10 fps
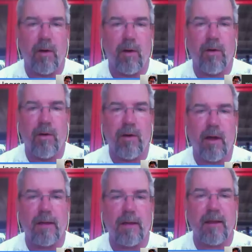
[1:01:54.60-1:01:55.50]
So
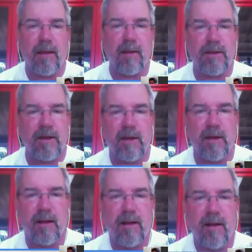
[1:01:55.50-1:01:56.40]
I think there's
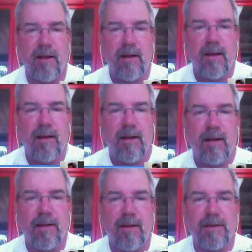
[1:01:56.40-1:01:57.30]
just a
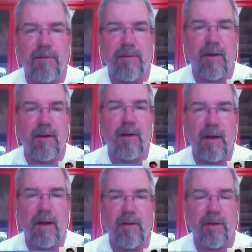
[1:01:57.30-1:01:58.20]

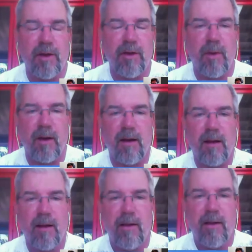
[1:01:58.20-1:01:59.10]
fundamental
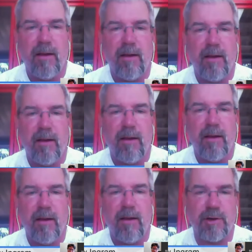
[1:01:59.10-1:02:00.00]
human
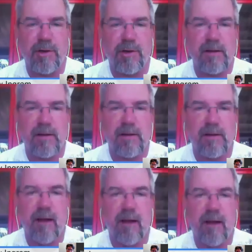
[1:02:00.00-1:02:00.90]
interest
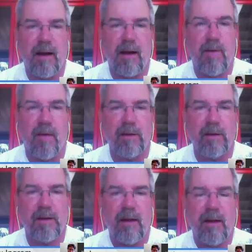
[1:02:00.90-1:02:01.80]
and
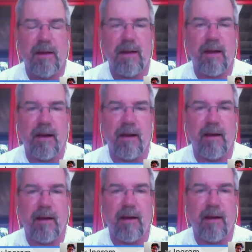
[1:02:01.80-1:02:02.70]
impulse in